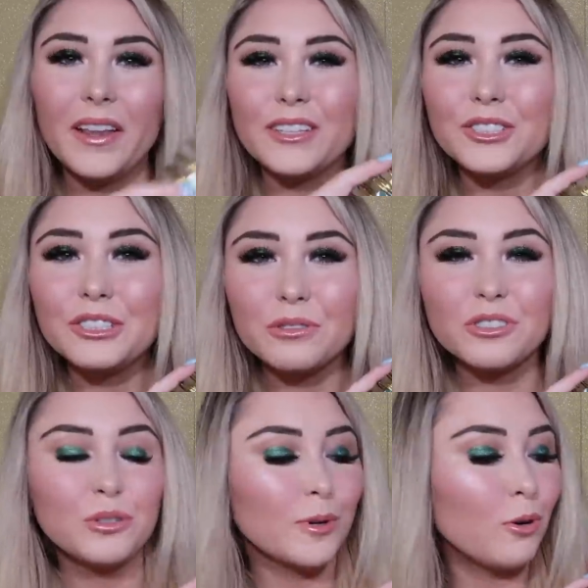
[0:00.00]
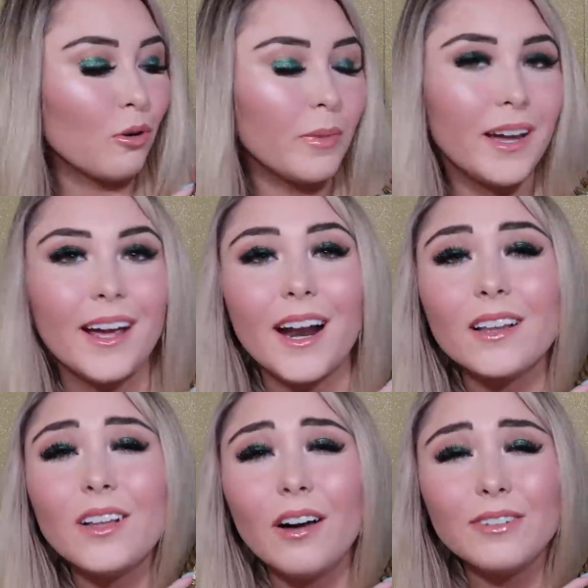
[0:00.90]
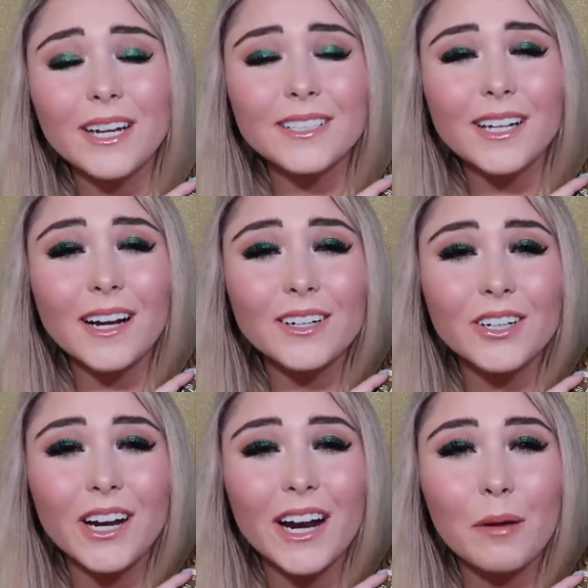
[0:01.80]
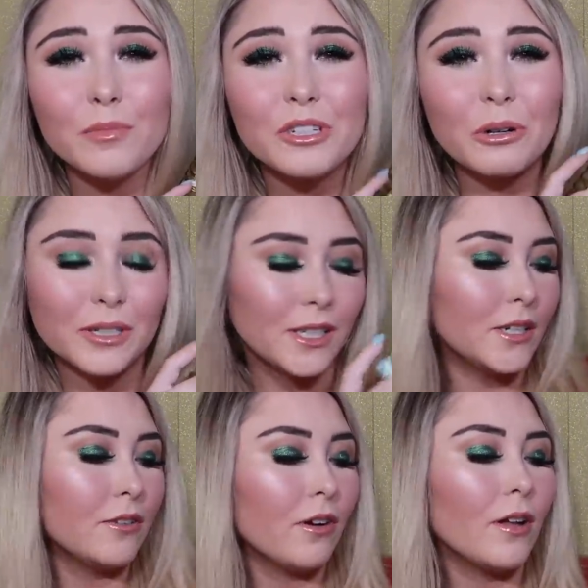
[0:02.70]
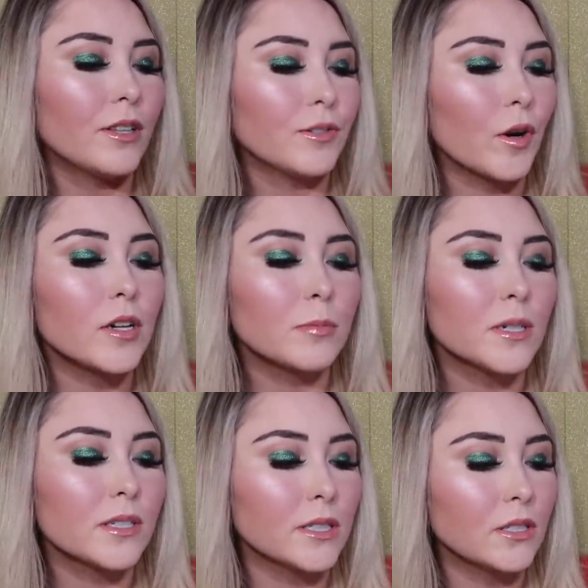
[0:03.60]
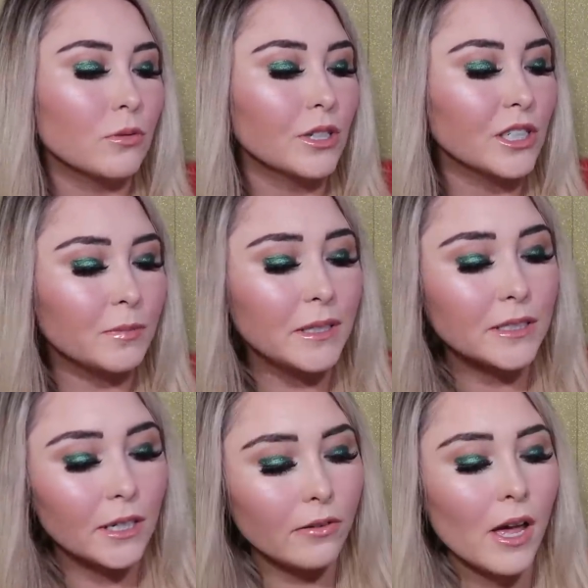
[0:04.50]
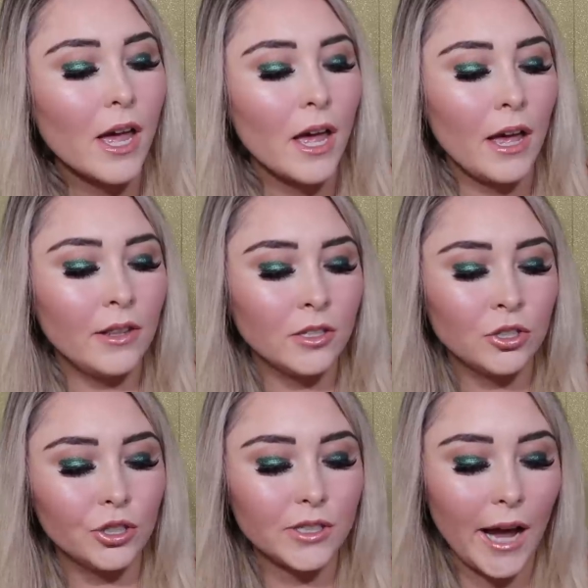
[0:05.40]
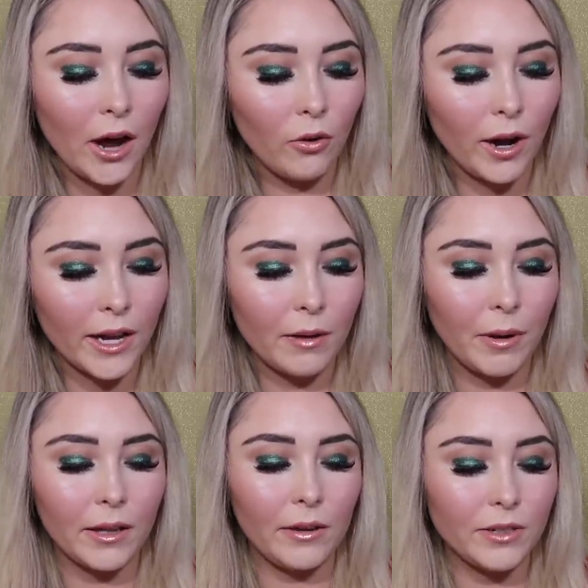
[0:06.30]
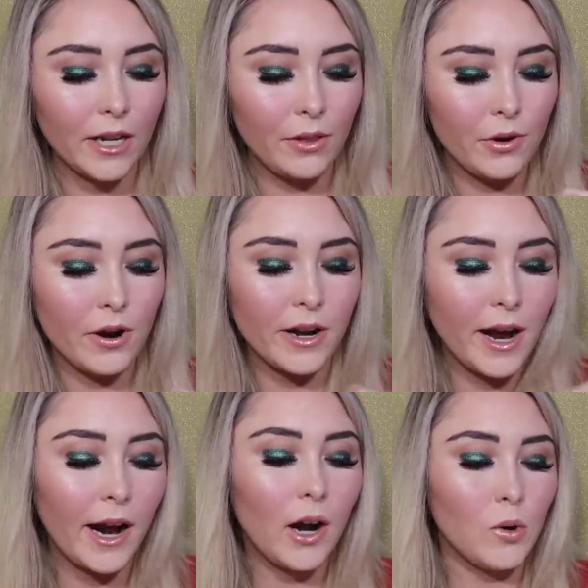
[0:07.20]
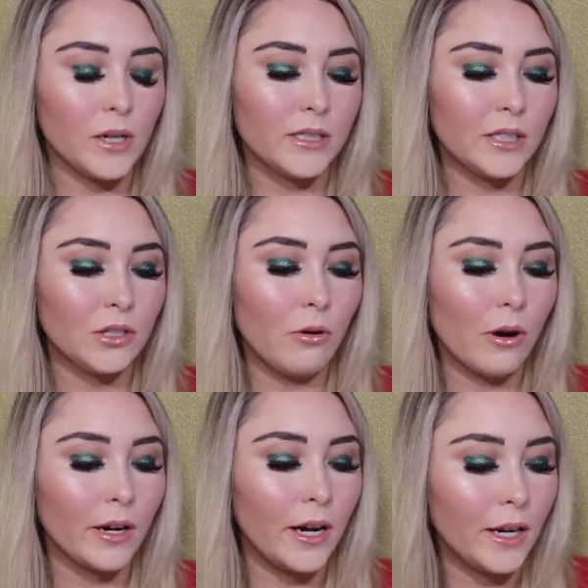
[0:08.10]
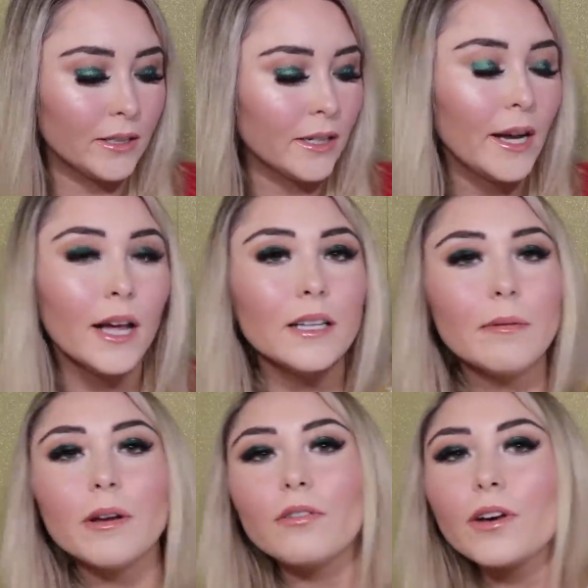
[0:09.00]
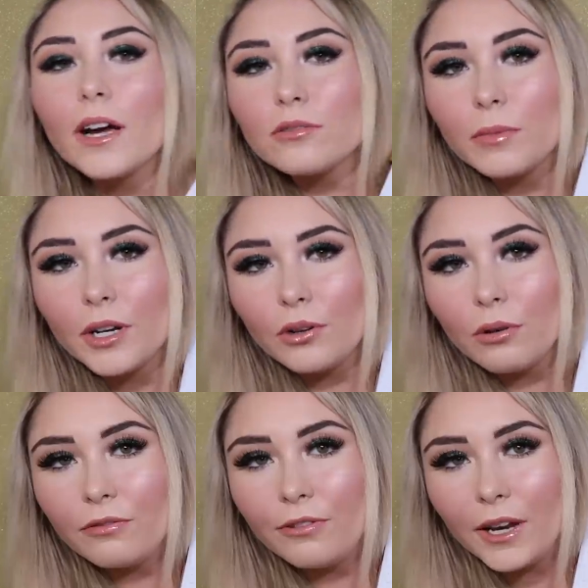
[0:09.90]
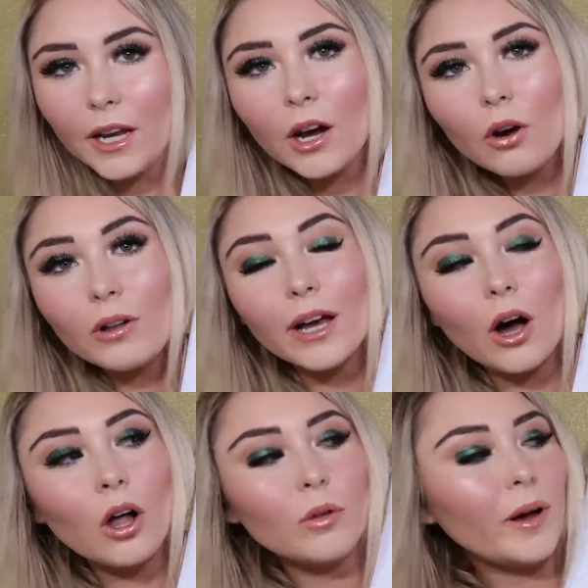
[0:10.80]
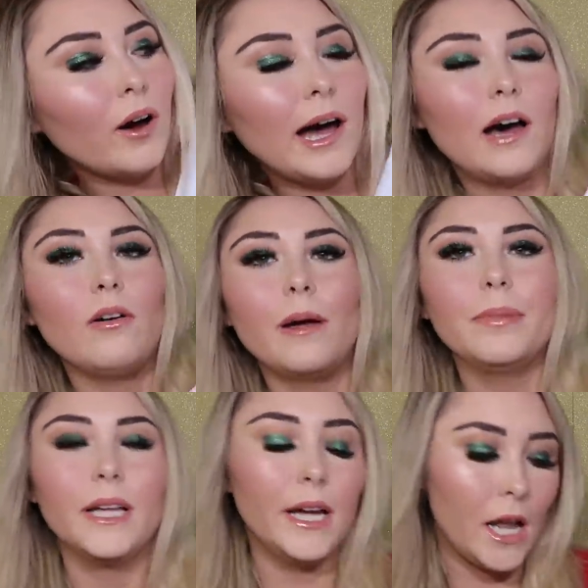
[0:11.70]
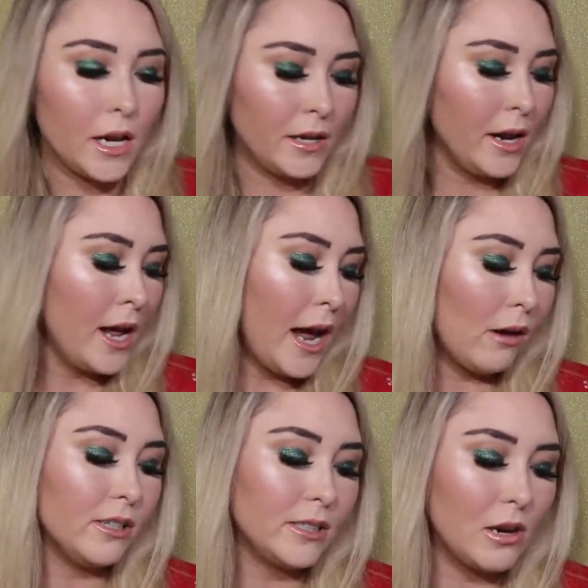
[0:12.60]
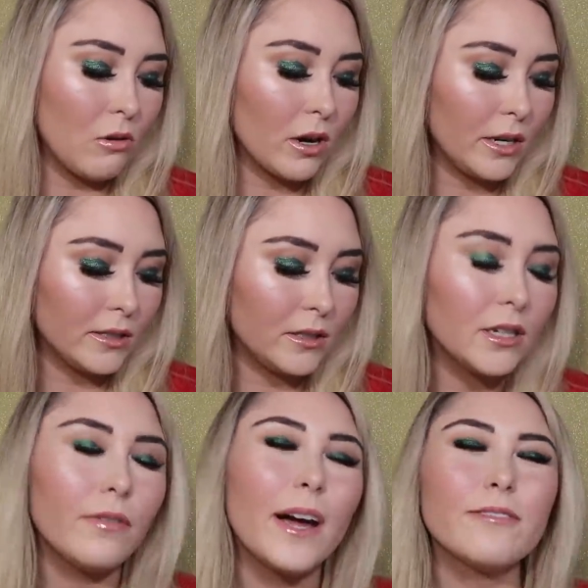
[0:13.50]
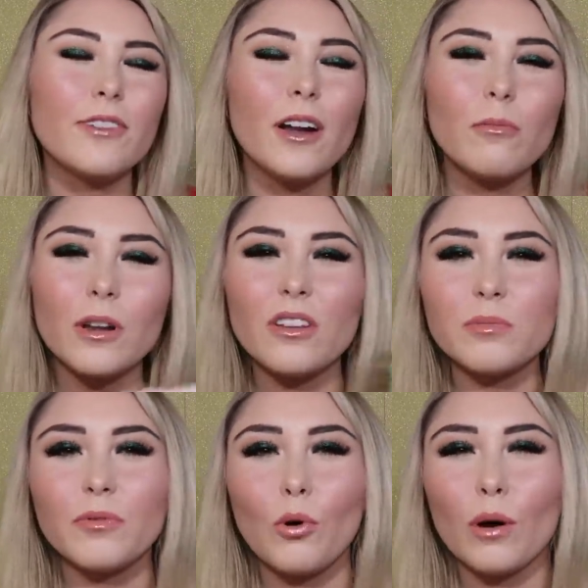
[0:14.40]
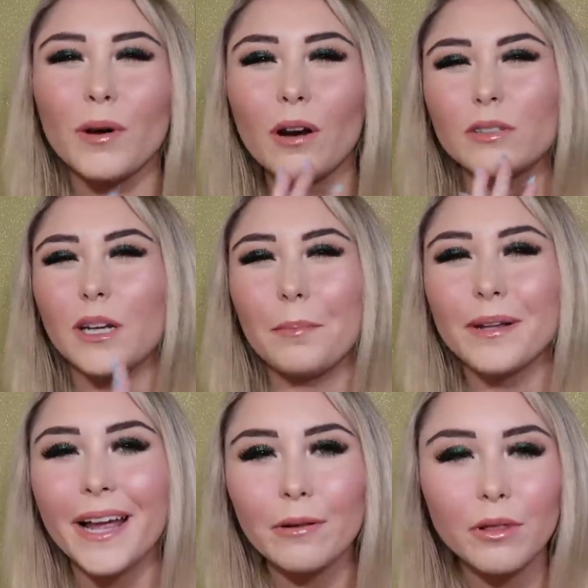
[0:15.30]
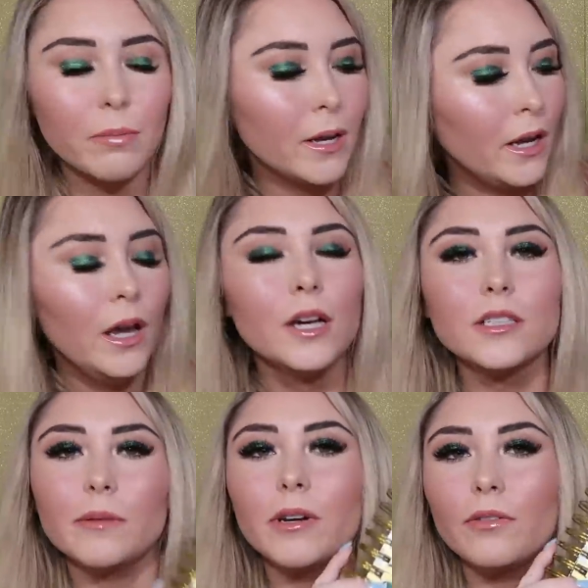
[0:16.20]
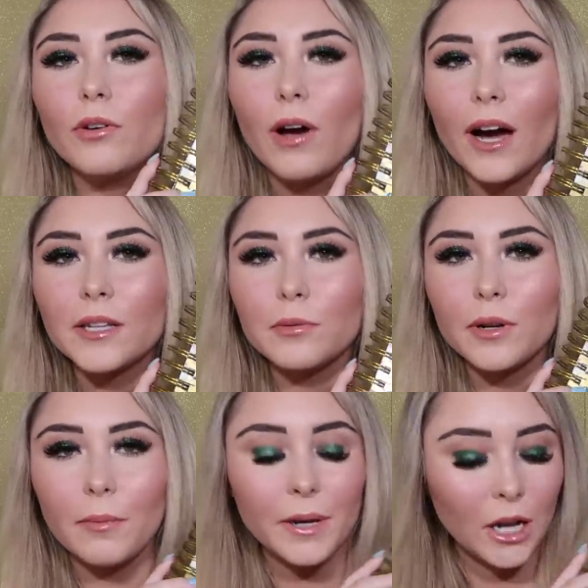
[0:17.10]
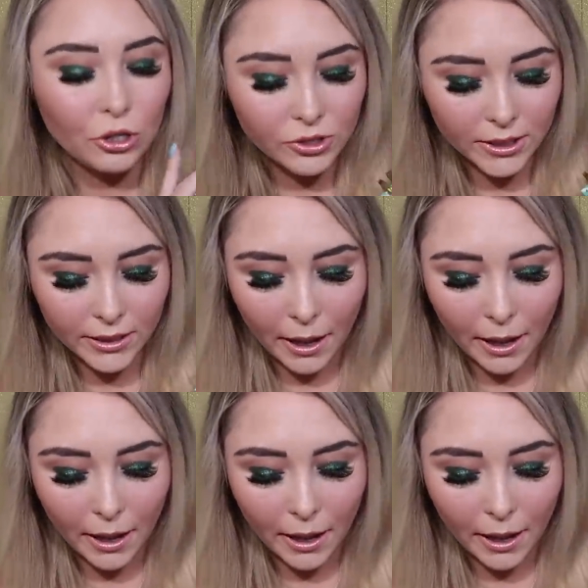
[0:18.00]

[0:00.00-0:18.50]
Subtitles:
That's just super cool to me, and I love day designer, and I'm so excited to have gotten this for Christmas because it's really expensive. And this is just how I get my life together and how I stay so organized. Let me know if you guys want me to do a video like all about how I plan and how I stay organized and stuff. I've done one of those before, but not really a plan with me. So let me know if you guys would be interested in